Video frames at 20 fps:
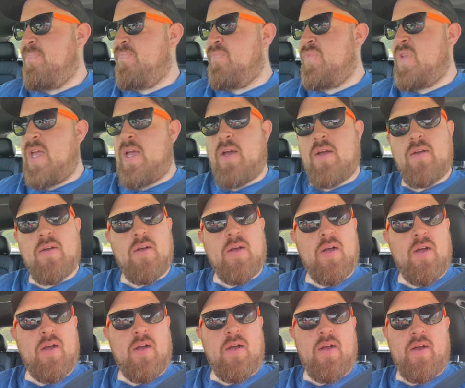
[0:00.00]
Yeah,
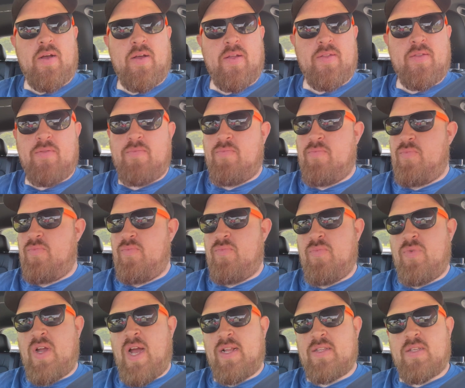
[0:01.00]

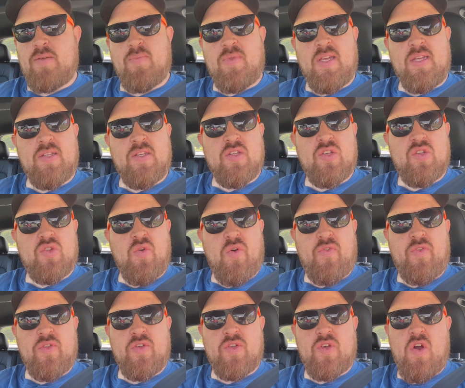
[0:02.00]
got some things in store
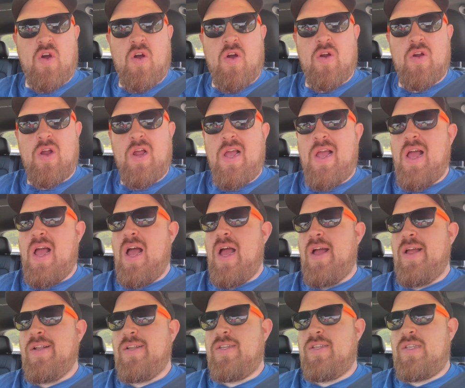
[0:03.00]
for this car.
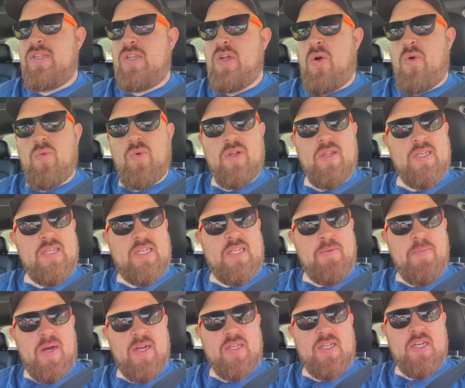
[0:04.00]
Don't really see
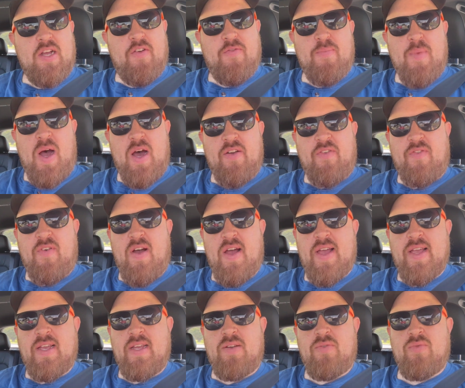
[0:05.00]
myself
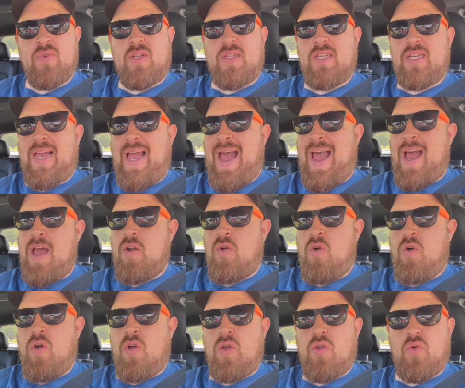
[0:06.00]
modifying it really at
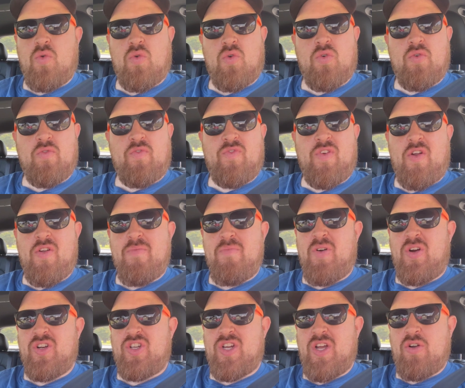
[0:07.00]
all, or very
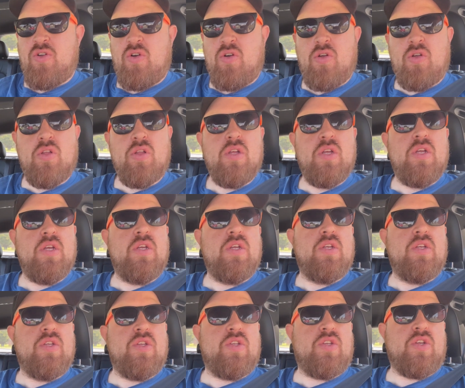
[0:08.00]
much at all.
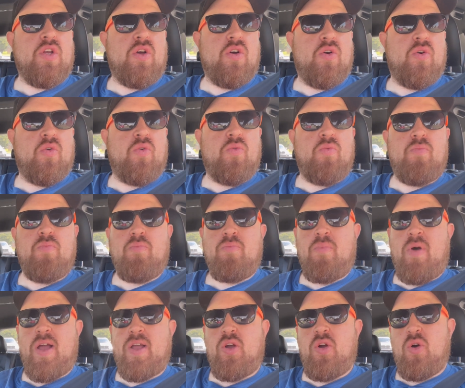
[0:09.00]
So
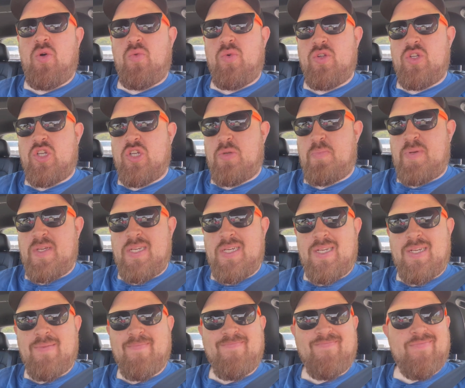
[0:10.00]
my goal will just
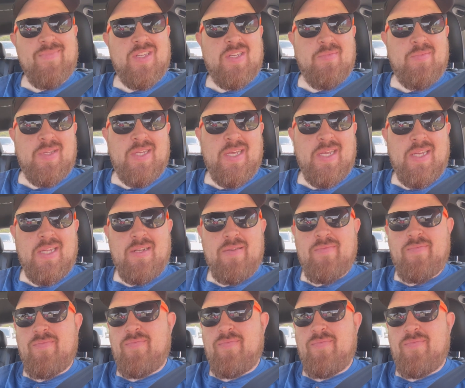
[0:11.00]
be some tint,